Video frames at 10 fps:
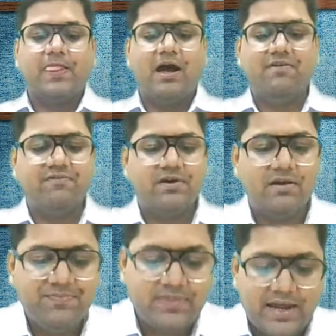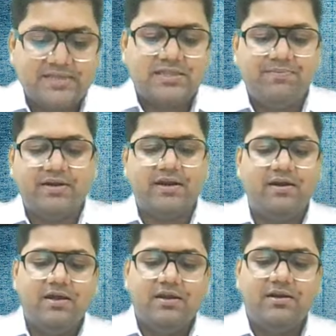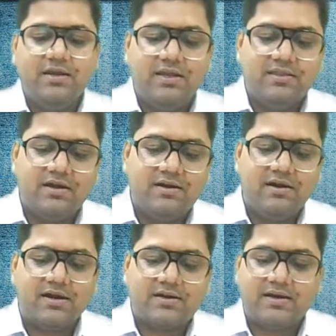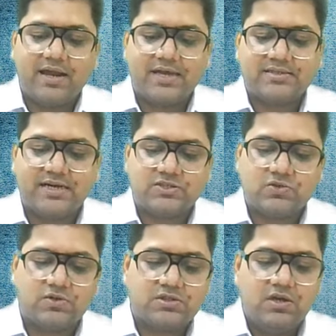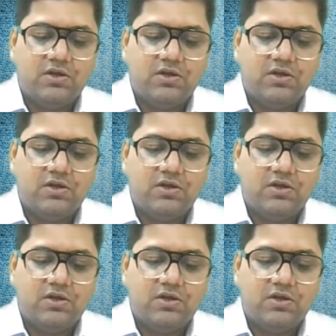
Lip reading: However, Nice Limited neither deducted tax at source